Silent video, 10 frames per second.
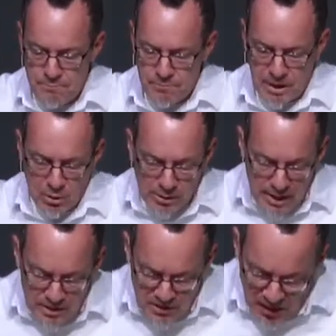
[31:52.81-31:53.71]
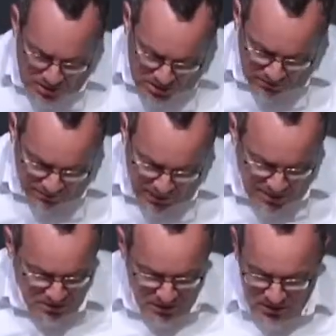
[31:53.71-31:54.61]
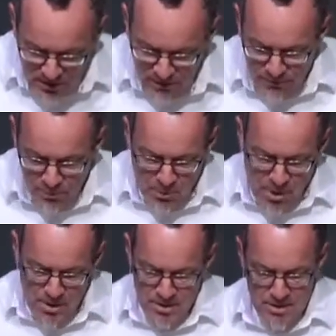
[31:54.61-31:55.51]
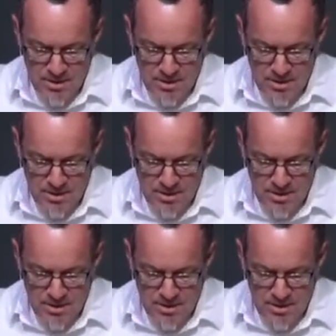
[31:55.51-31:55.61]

It only intensifies the sinful bond.